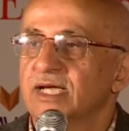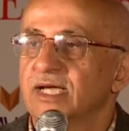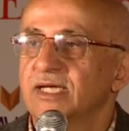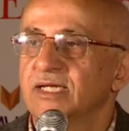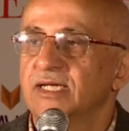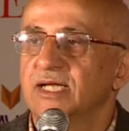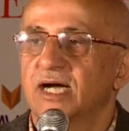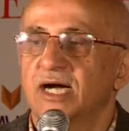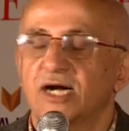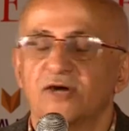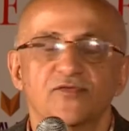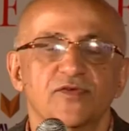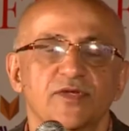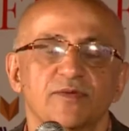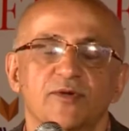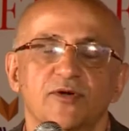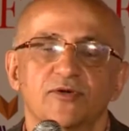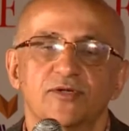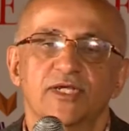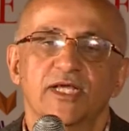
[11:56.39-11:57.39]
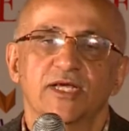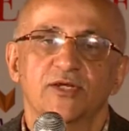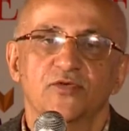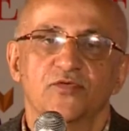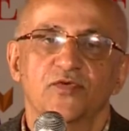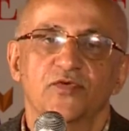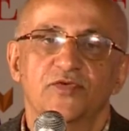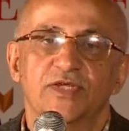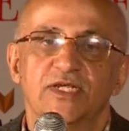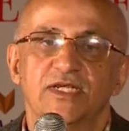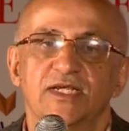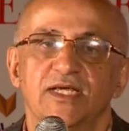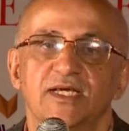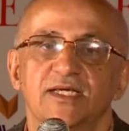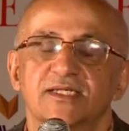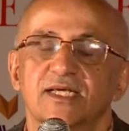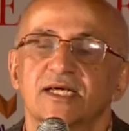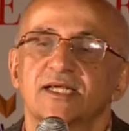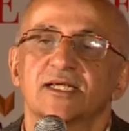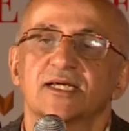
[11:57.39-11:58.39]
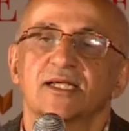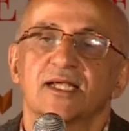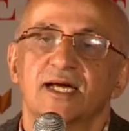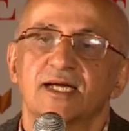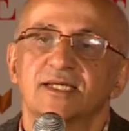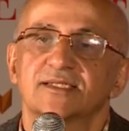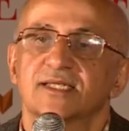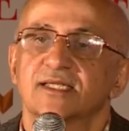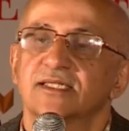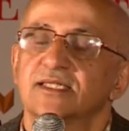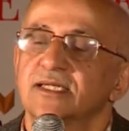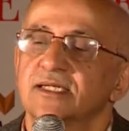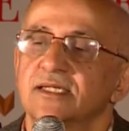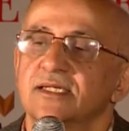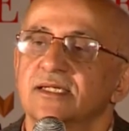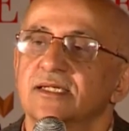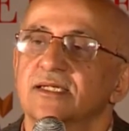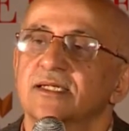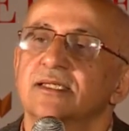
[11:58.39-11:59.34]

And after about ten or fifteen days, I realized that, the,